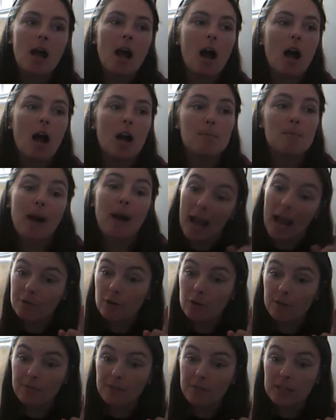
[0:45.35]
I have
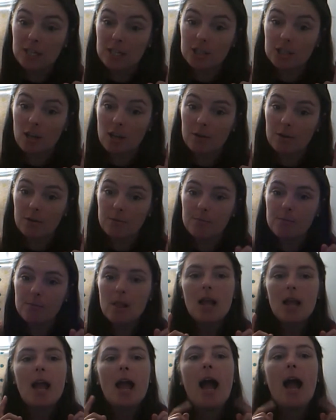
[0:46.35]
got a finish though,
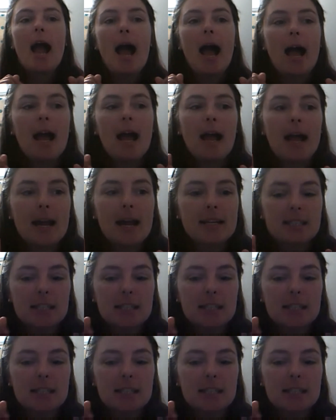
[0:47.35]
and